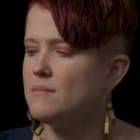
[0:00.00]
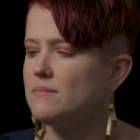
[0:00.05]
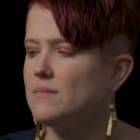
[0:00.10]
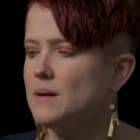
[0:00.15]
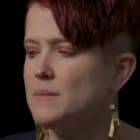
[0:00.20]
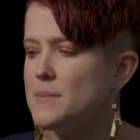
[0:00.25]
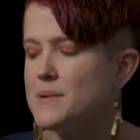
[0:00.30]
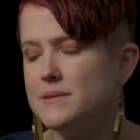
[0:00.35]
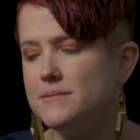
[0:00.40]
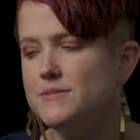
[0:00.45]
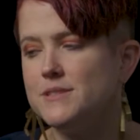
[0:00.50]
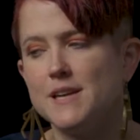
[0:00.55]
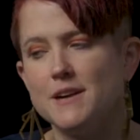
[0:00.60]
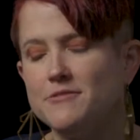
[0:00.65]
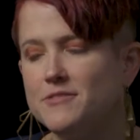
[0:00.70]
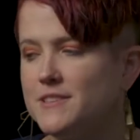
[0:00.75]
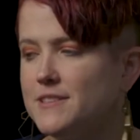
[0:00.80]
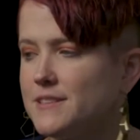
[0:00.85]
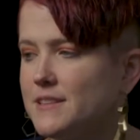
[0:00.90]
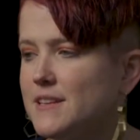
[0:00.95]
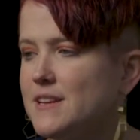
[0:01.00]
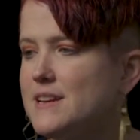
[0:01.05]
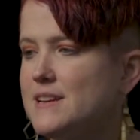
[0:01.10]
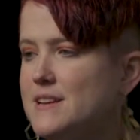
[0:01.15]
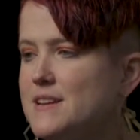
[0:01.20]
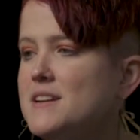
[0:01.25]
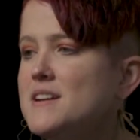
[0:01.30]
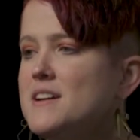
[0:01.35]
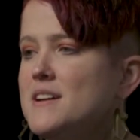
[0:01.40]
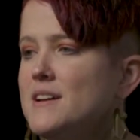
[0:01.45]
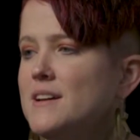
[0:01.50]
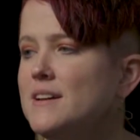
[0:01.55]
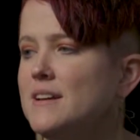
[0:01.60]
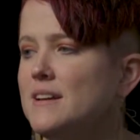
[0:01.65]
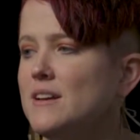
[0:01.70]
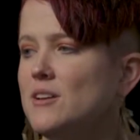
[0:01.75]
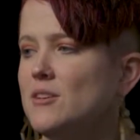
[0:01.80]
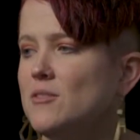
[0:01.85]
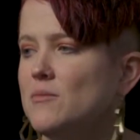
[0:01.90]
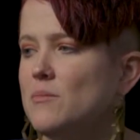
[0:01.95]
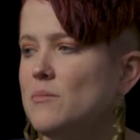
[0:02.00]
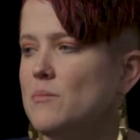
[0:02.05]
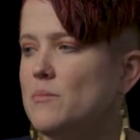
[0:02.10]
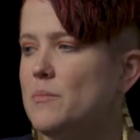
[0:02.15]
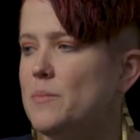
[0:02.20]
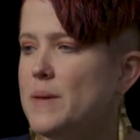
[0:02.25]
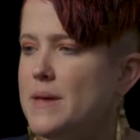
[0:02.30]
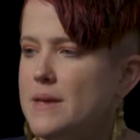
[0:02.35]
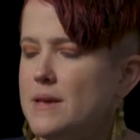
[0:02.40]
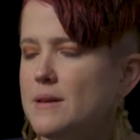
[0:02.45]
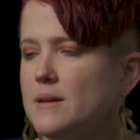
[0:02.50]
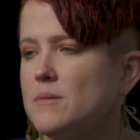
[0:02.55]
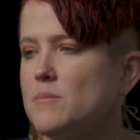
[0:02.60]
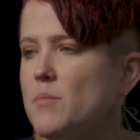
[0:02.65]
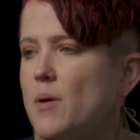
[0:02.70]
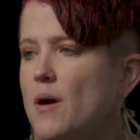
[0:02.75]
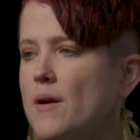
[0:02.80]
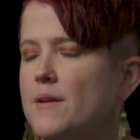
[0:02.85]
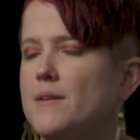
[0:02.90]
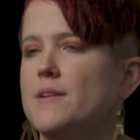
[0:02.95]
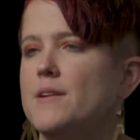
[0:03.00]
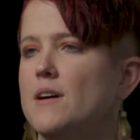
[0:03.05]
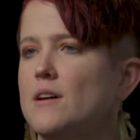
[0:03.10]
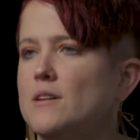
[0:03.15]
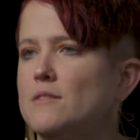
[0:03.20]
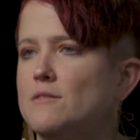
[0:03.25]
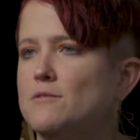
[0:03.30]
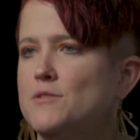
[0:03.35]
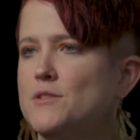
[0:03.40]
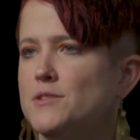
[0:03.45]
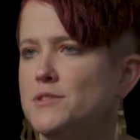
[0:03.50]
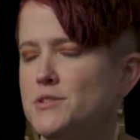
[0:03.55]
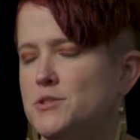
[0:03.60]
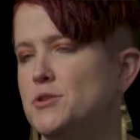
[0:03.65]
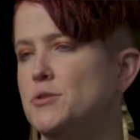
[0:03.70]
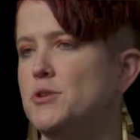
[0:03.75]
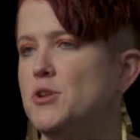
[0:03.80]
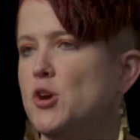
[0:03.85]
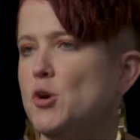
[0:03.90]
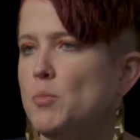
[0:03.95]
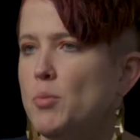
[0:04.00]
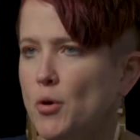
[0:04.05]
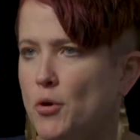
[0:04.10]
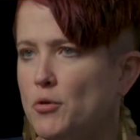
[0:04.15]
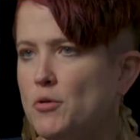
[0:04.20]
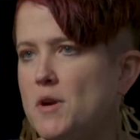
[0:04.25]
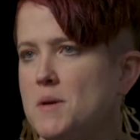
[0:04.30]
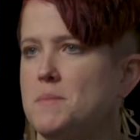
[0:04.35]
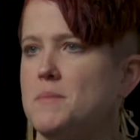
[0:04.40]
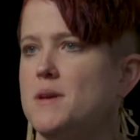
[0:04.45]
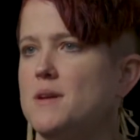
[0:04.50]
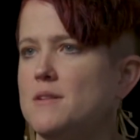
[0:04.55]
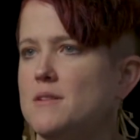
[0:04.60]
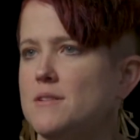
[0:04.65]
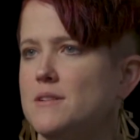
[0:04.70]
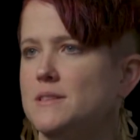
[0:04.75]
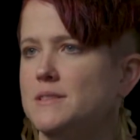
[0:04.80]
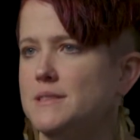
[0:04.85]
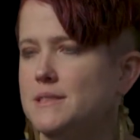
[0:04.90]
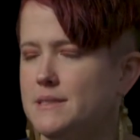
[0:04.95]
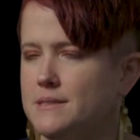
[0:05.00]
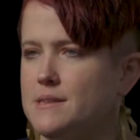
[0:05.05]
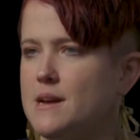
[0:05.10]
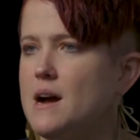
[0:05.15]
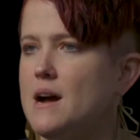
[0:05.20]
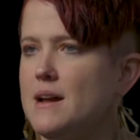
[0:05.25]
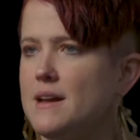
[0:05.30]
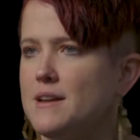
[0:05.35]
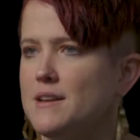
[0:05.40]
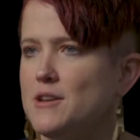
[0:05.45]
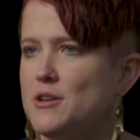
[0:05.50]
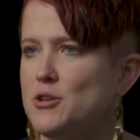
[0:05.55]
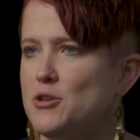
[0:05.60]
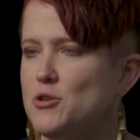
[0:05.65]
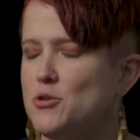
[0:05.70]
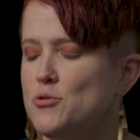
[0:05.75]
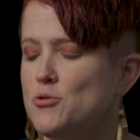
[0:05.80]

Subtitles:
I mean, definitely being part of the studio program here in design,